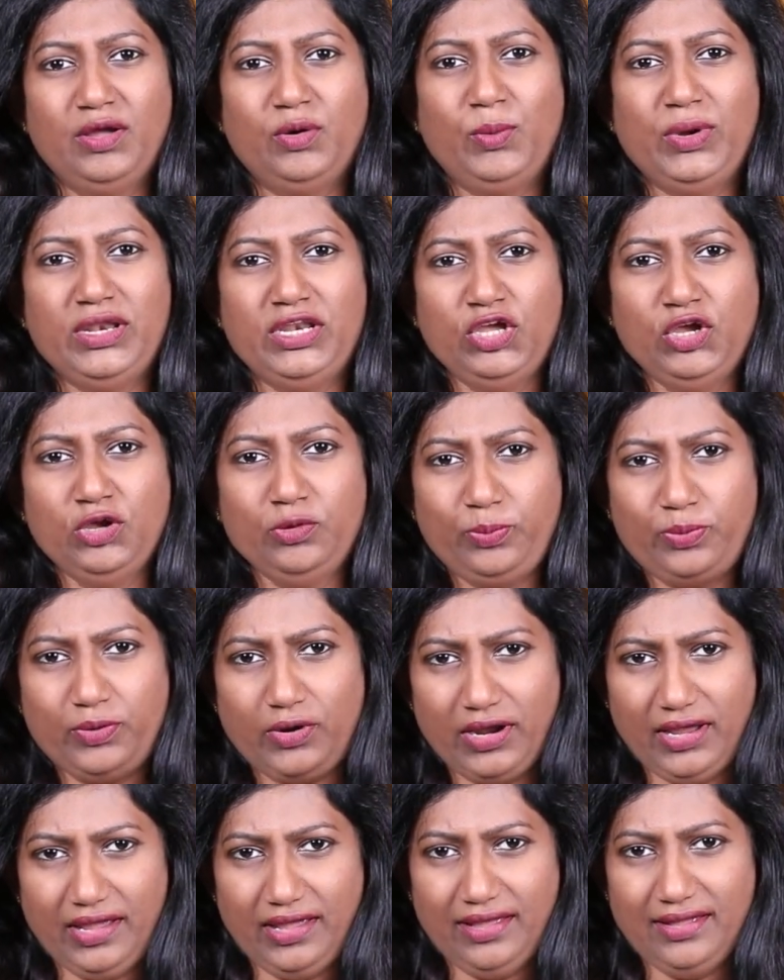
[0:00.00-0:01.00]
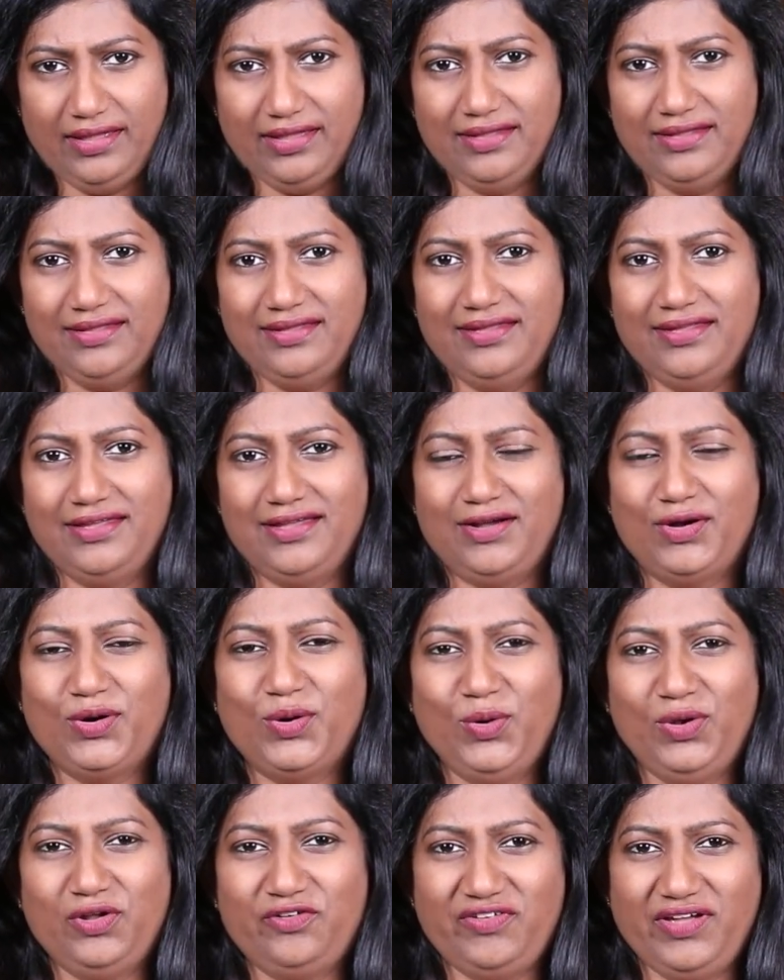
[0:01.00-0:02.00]
When you pray,
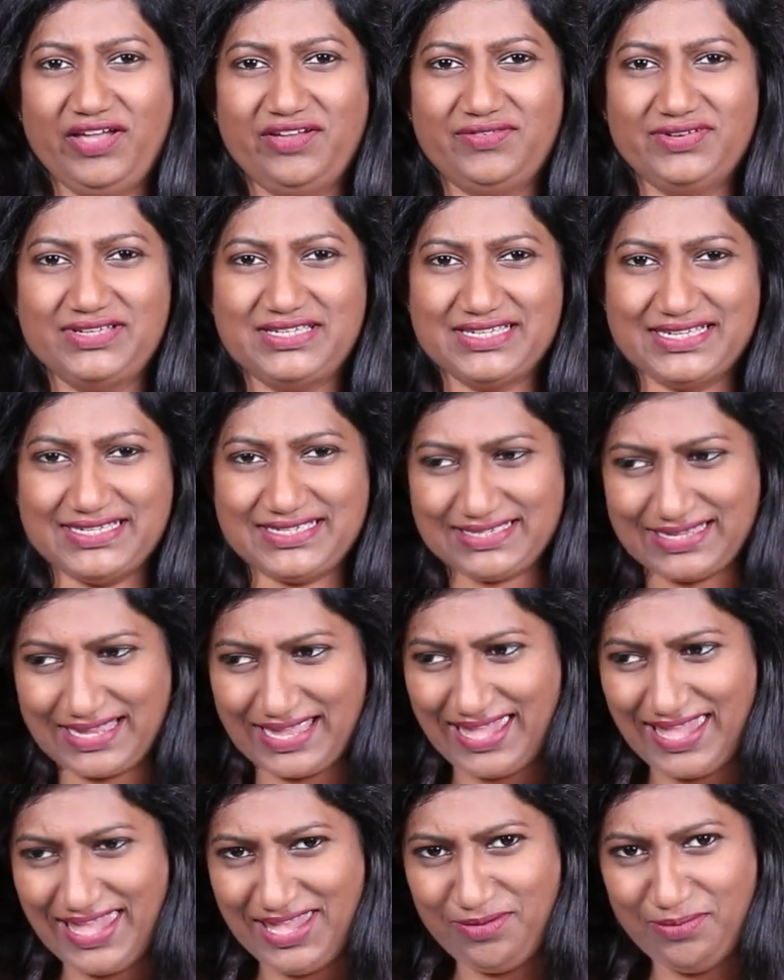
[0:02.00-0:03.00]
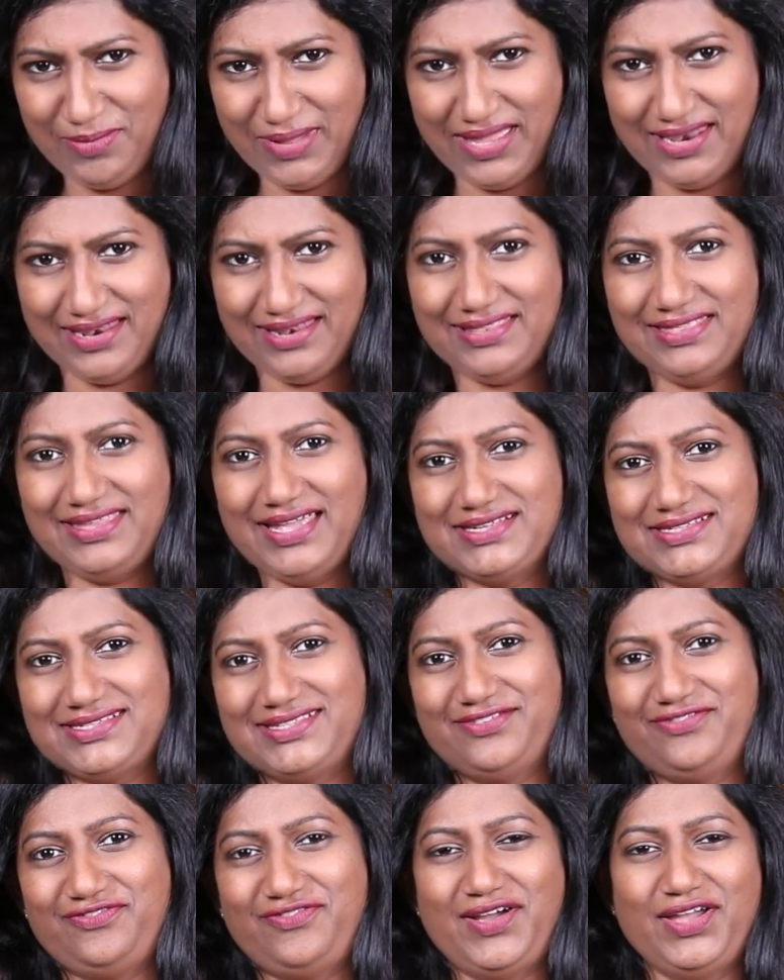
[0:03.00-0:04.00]
whole of heaven says, amen. That's
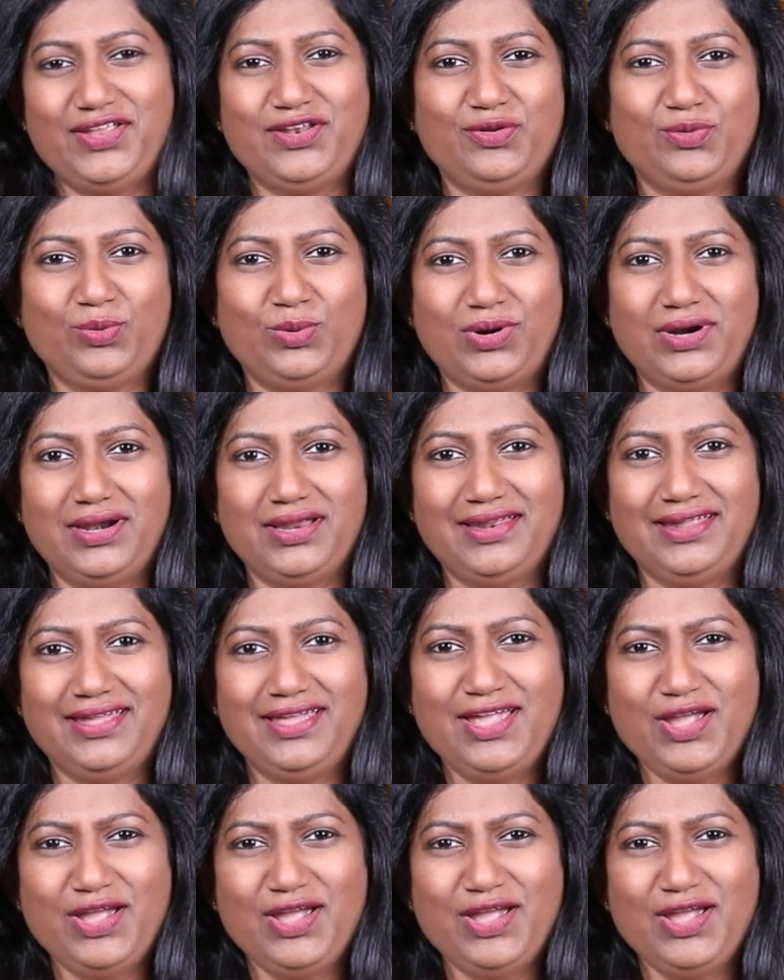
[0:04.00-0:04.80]
the final word.